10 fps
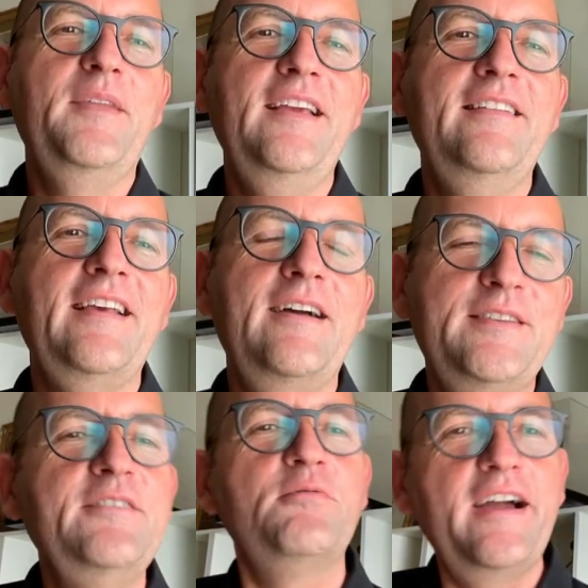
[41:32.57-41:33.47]
is, I
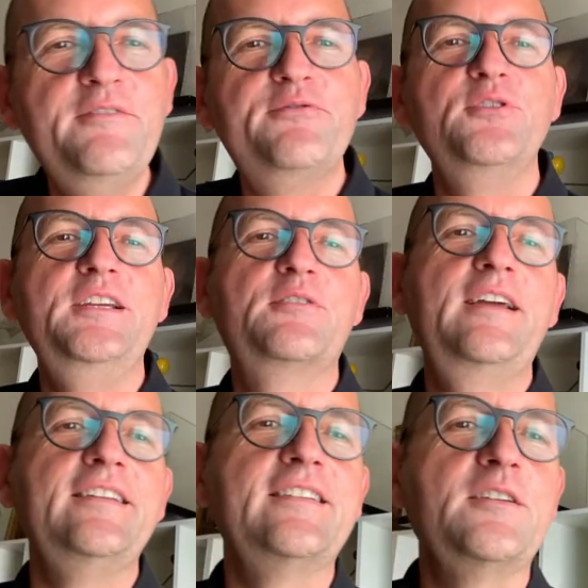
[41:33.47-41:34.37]
think, rightfully
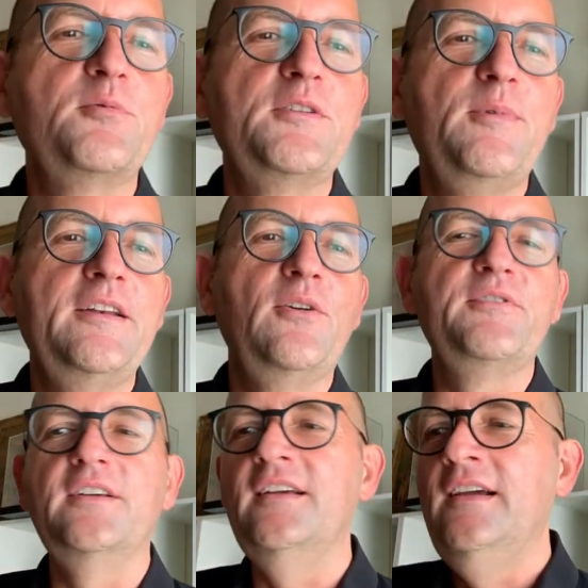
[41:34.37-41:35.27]
credited with one
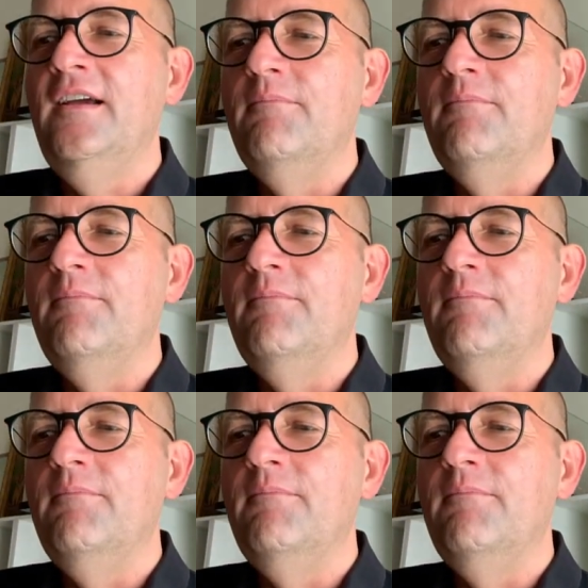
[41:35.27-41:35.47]
of the